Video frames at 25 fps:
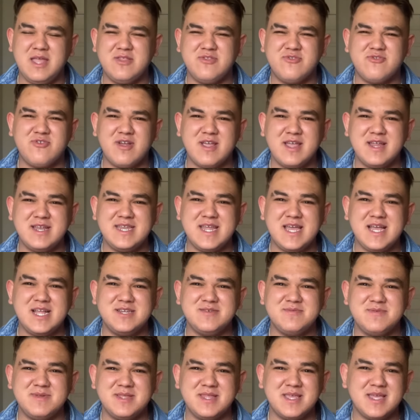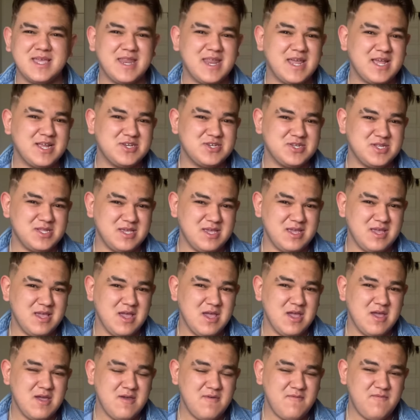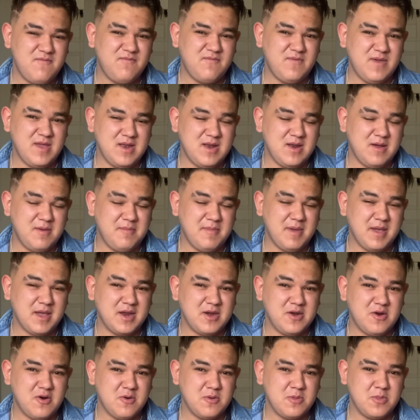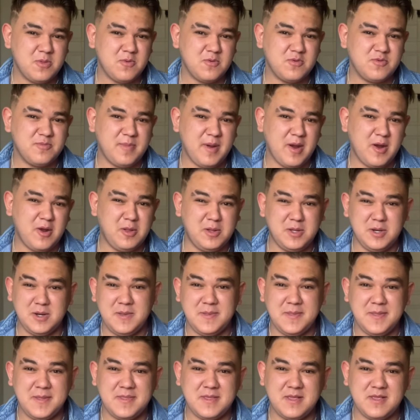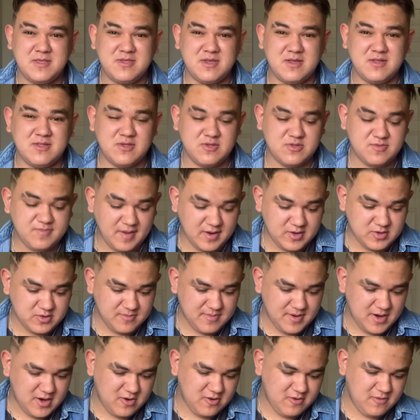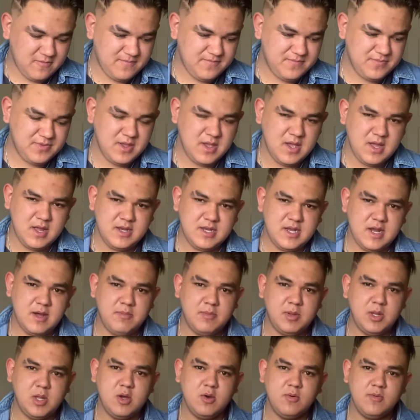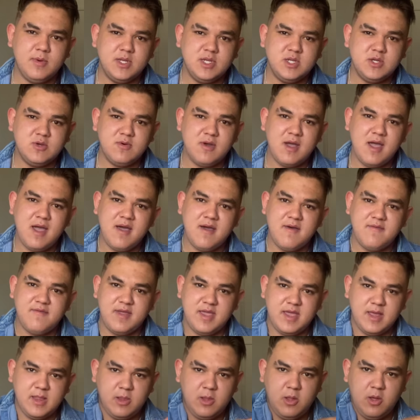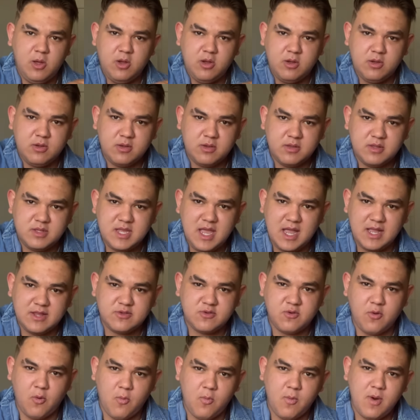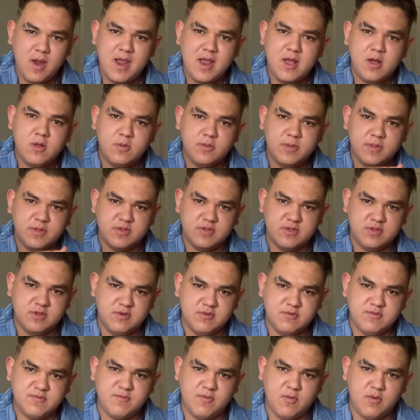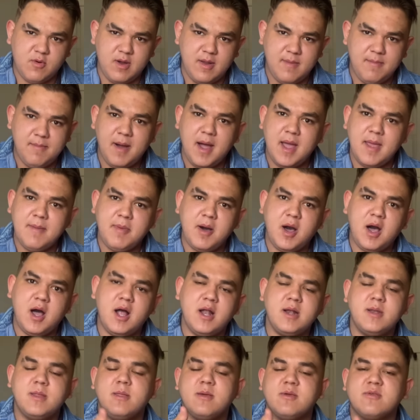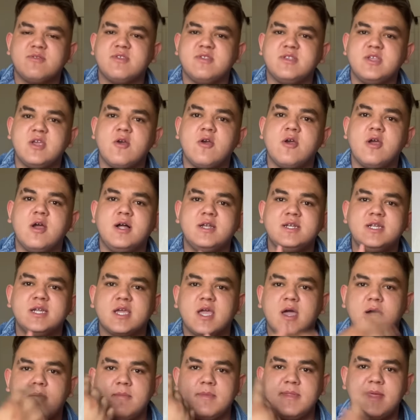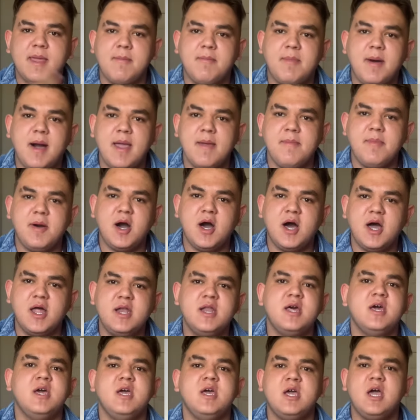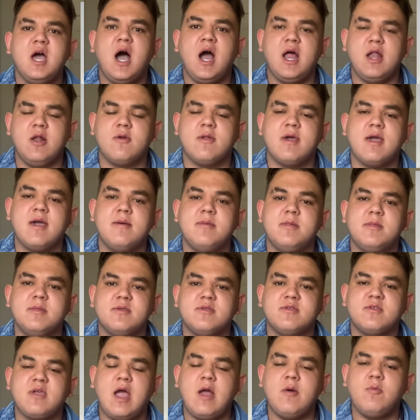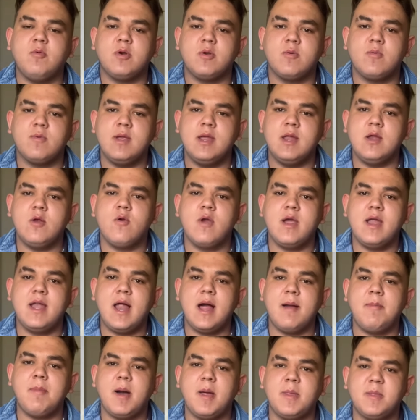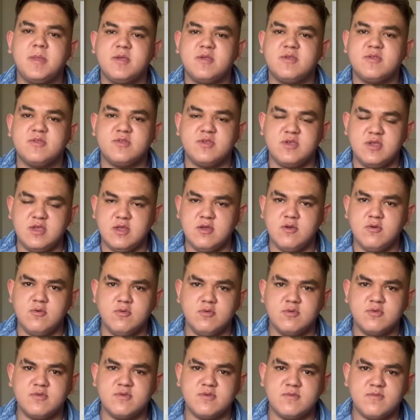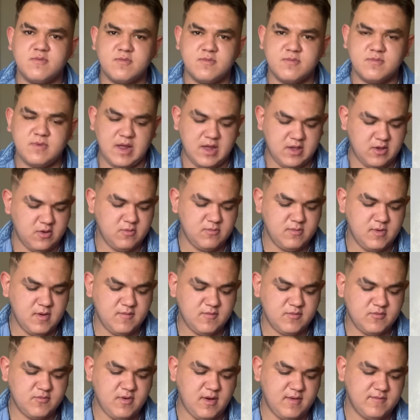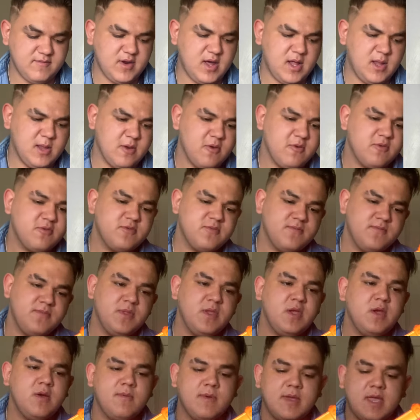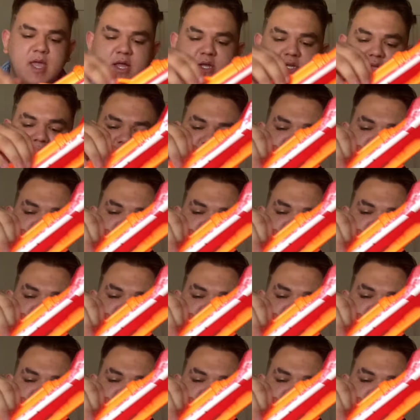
N-Strike attachment that could actually fit a mega dart through its barrel, and I think that's like the Spectre barrel. Down below, we do have a long tactical rail. This is used for a bipod. The Centurion did come with a bipod. I don't have this. I want to reiterate about this used at Goodwill for $12. We got two